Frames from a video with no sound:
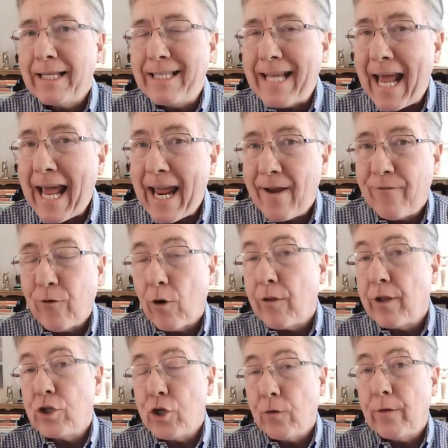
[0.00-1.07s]
day for
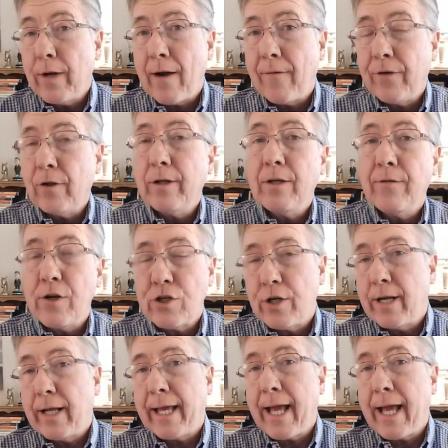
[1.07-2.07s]
the juvenile affiliate division in